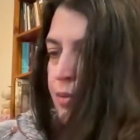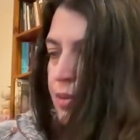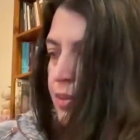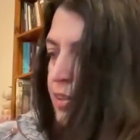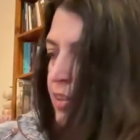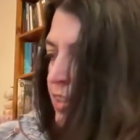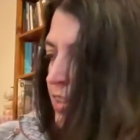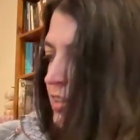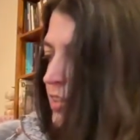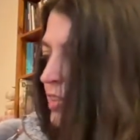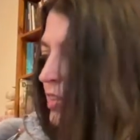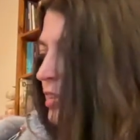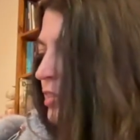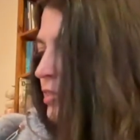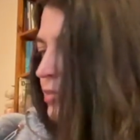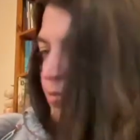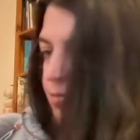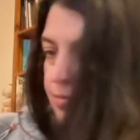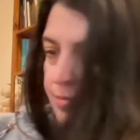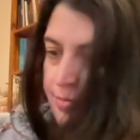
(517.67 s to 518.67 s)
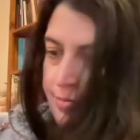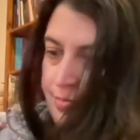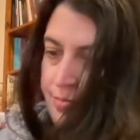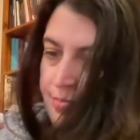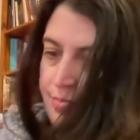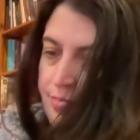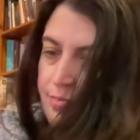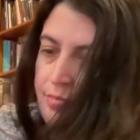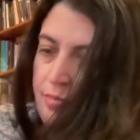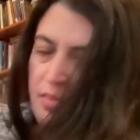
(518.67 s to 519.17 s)
really nice there.
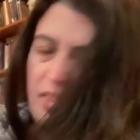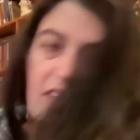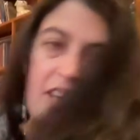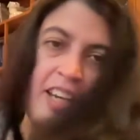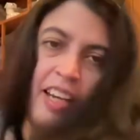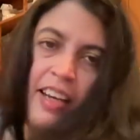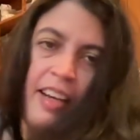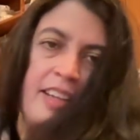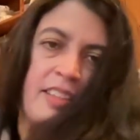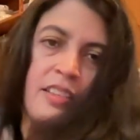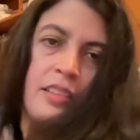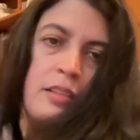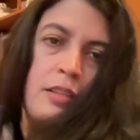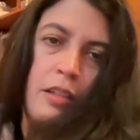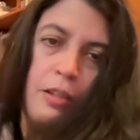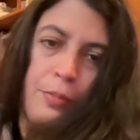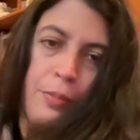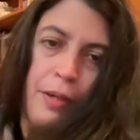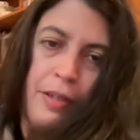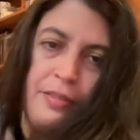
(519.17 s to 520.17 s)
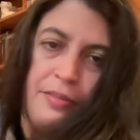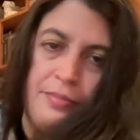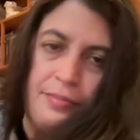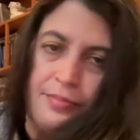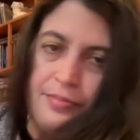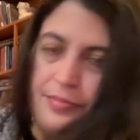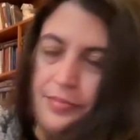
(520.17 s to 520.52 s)
It's a dark brown.